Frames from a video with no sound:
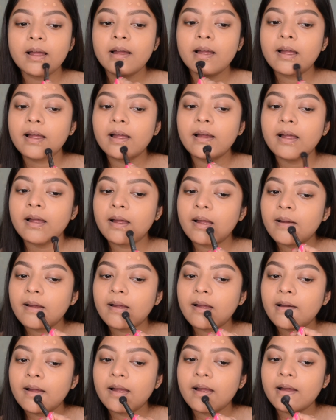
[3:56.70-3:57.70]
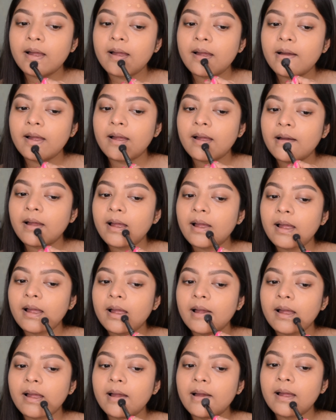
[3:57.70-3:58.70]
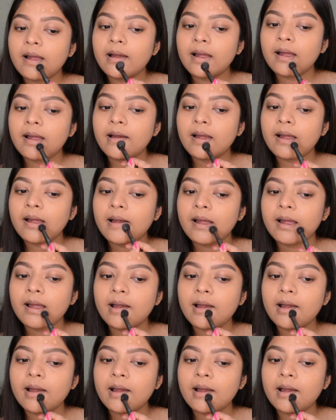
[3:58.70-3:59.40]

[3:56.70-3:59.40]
and that will give you a lot of coverage.